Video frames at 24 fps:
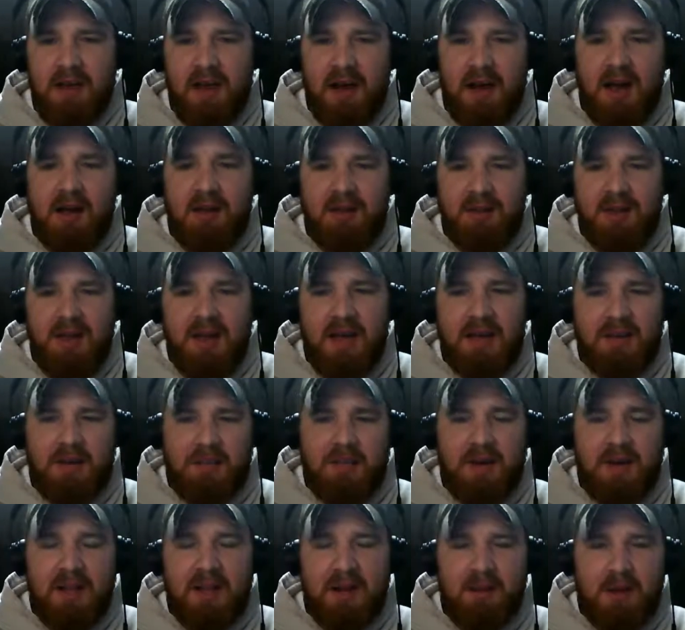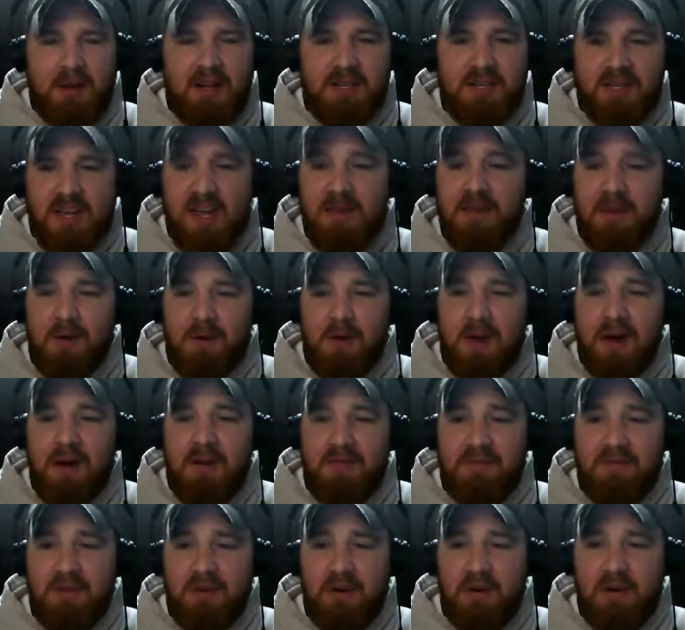I know they had the pellet rifle, because I've been waiting
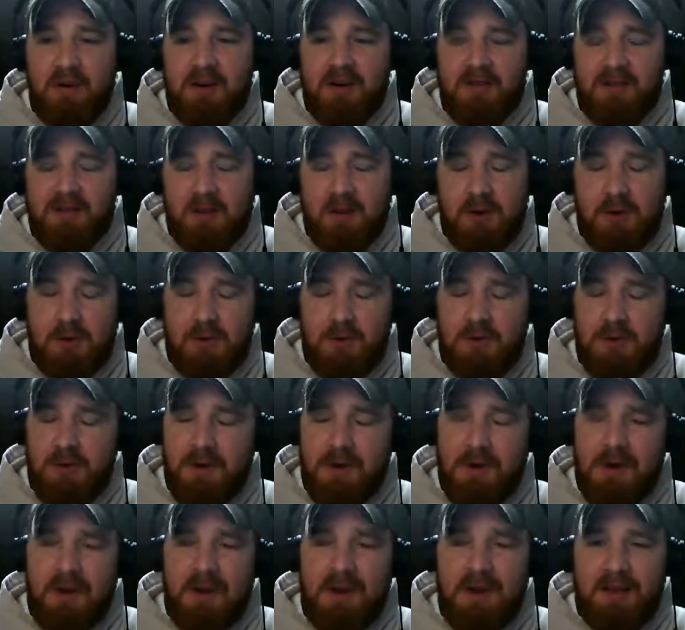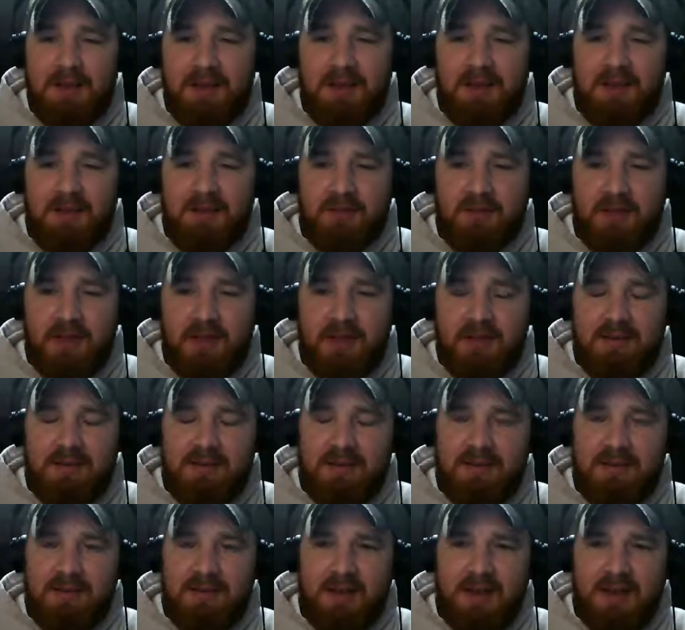for
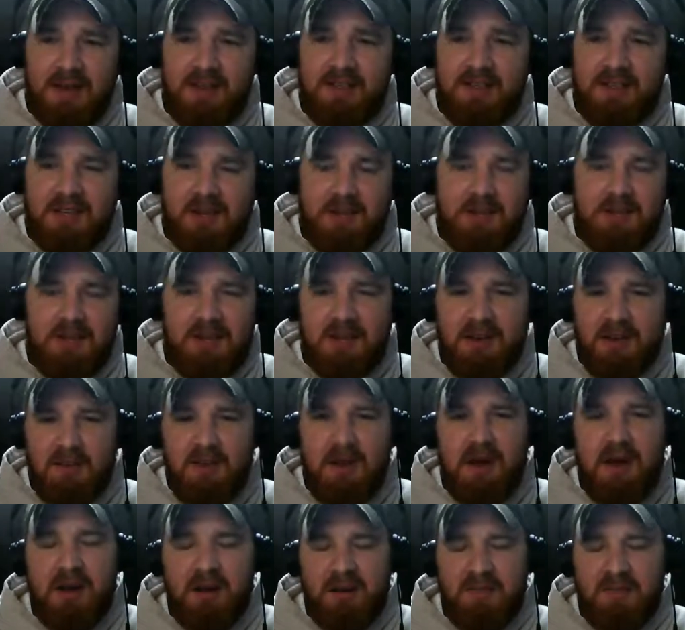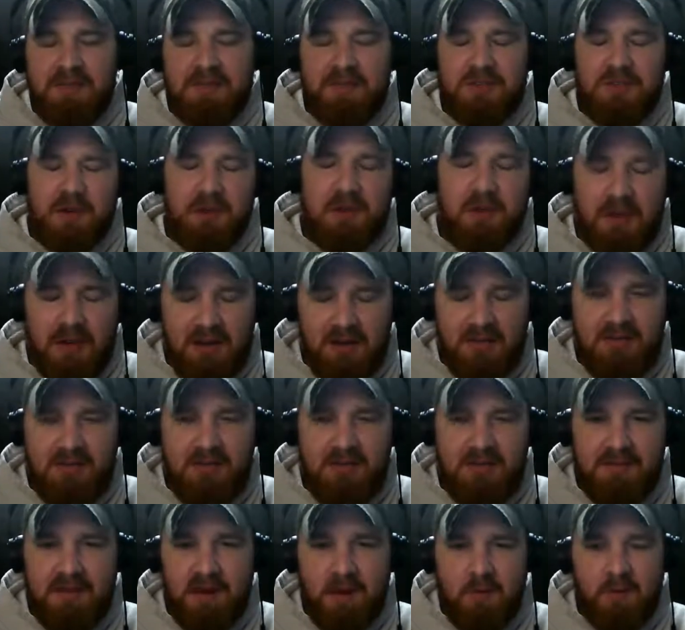in some of the competitive shooting
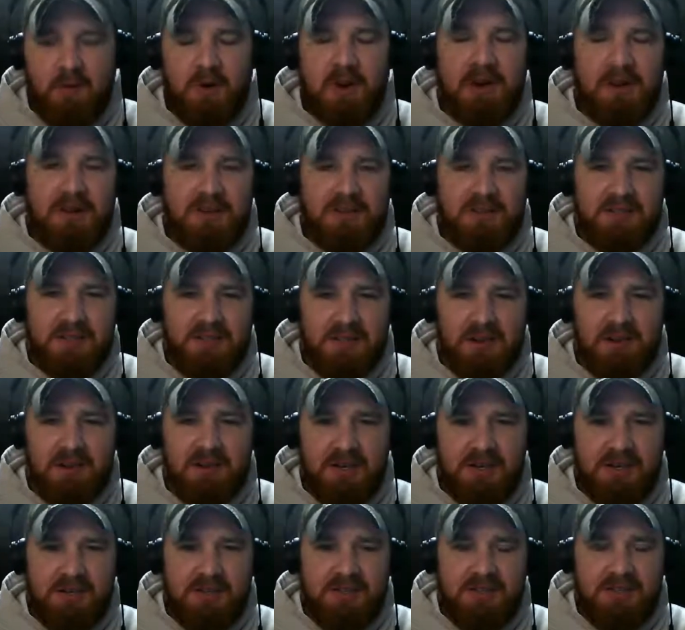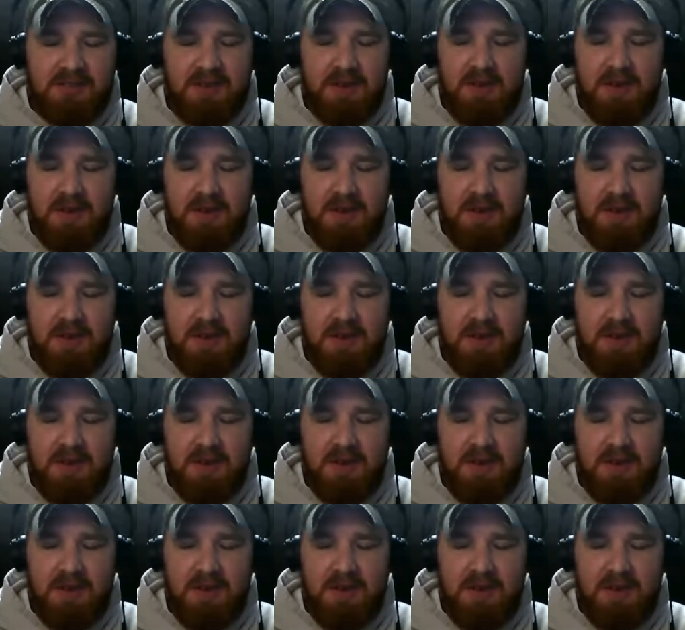arenas there's